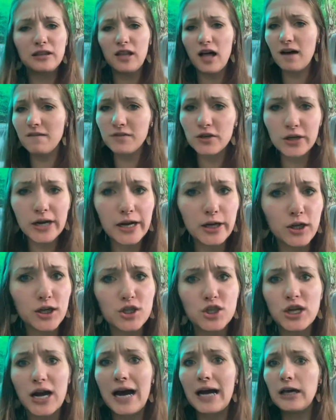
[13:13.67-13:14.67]
your inner
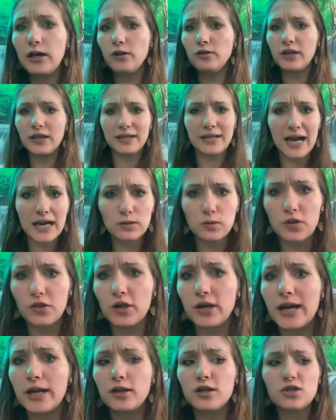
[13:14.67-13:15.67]
child, connect with
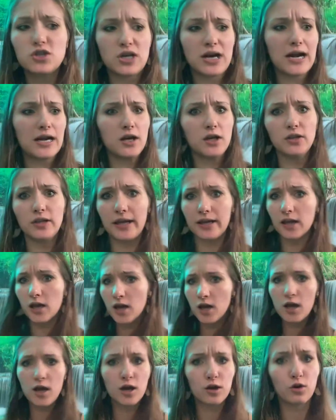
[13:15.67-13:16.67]
your inner child, like
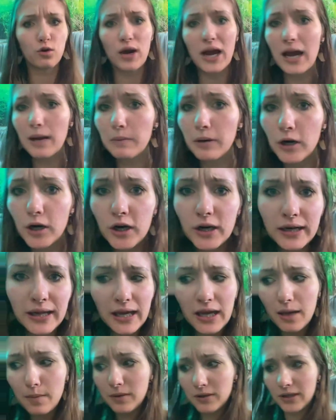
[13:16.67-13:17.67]
grab her and
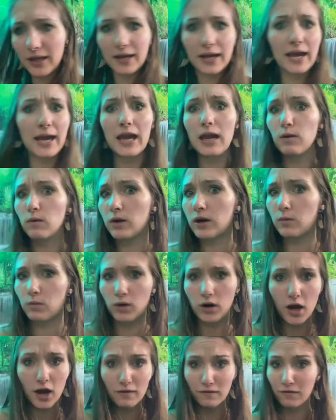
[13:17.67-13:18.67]
him and like, hey,
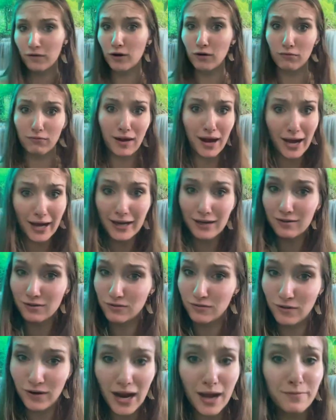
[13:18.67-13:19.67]
we're on for a
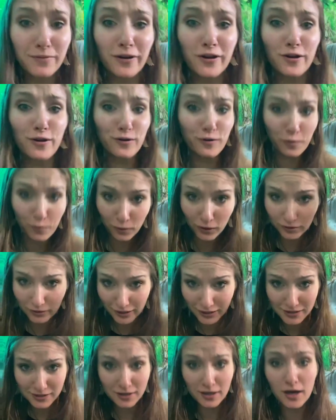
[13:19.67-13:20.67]
ride, grab your unicorn,
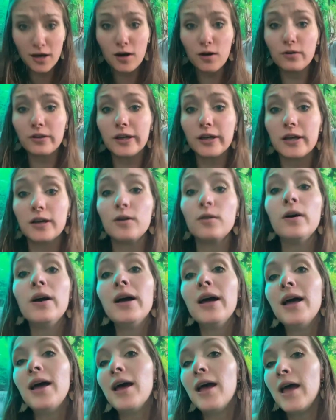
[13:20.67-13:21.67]
let's go, you know?
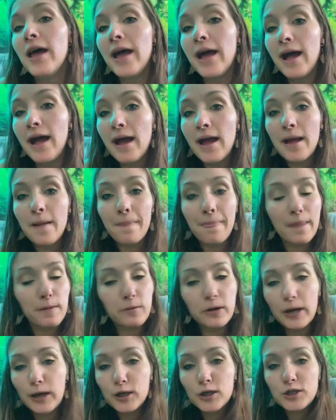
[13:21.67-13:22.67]
And
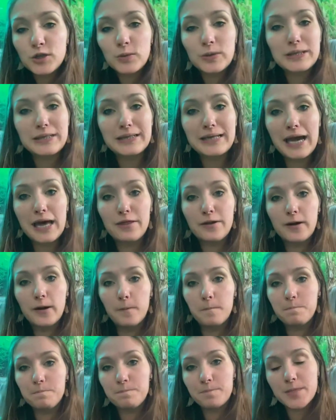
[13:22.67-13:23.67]
we're here to do it
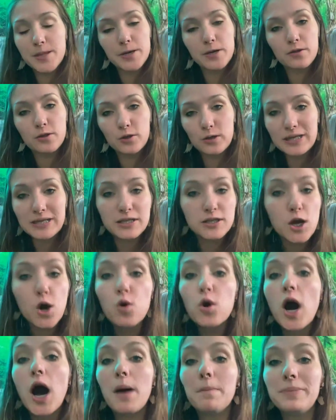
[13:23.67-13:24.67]
together. There is no
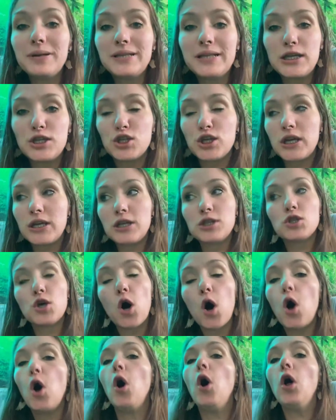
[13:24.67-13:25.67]
competition. It's
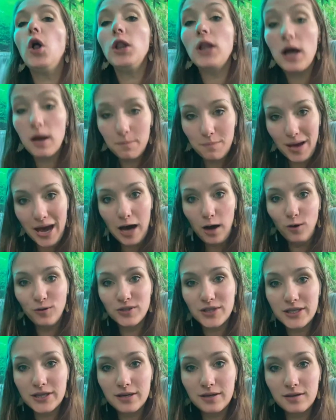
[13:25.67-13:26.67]
all about